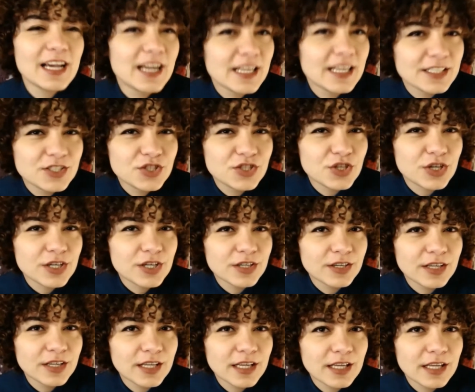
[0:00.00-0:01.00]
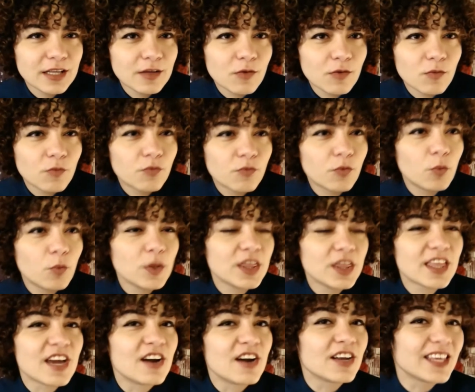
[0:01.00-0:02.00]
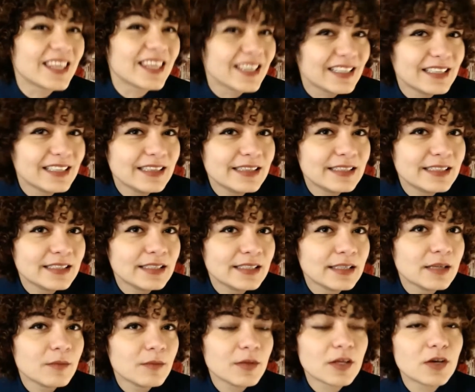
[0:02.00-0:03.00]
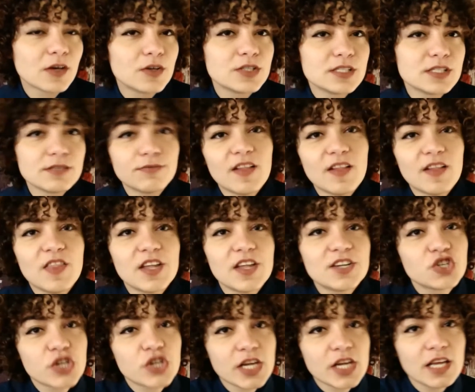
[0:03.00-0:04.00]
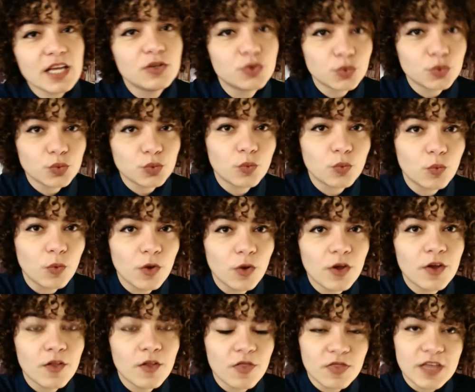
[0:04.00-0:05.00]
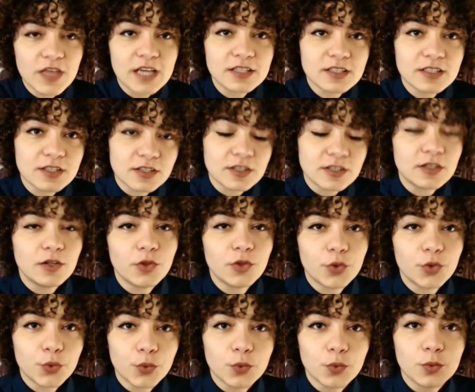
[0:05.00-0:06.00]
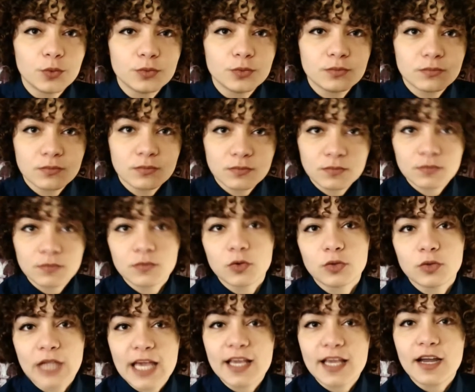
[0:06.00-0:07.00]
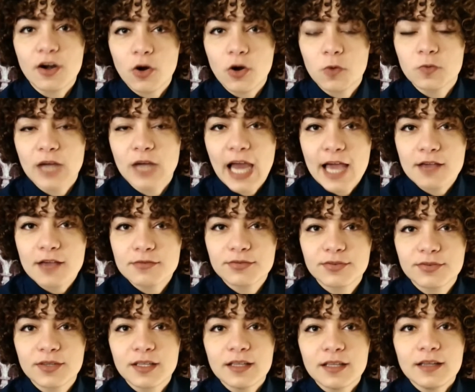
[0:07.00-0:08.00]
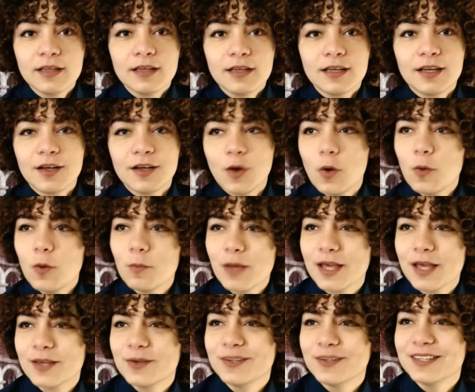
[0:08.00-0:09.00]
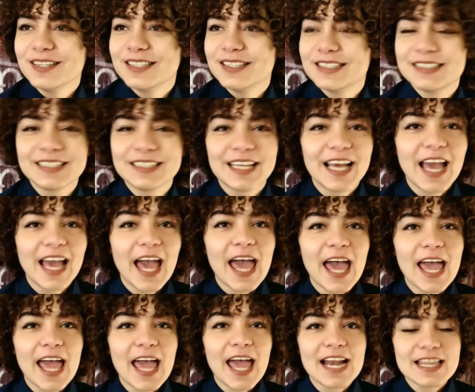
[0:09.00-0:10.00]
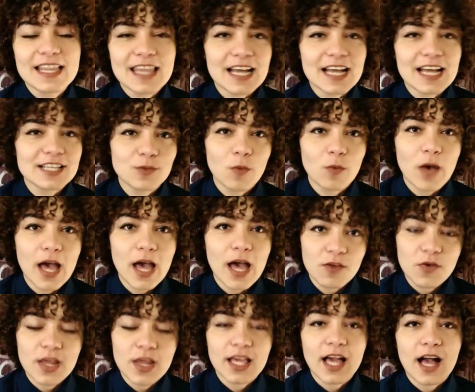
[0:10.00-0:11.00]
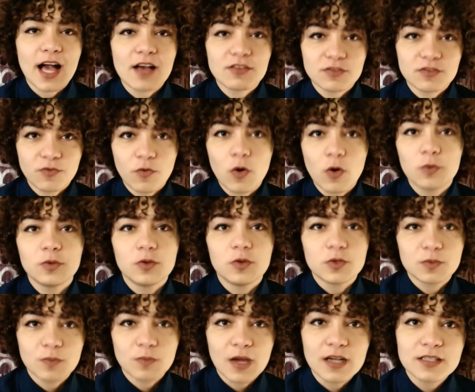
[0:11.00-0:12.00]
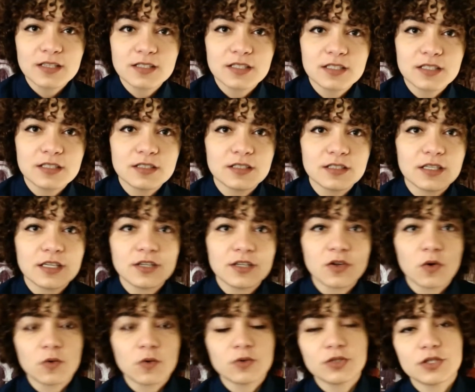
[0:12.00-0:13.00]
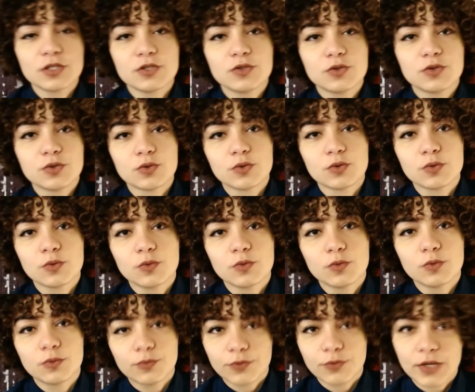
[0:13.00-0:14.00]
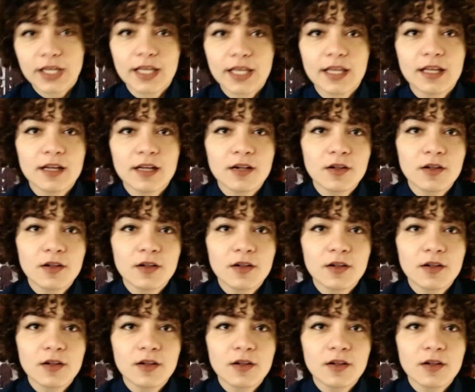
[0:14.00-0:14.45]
a journey with her guilt, because she felt that she drew that girl through to take her own life. Oh my goodness. And that's why Rika fought those monsters in order to free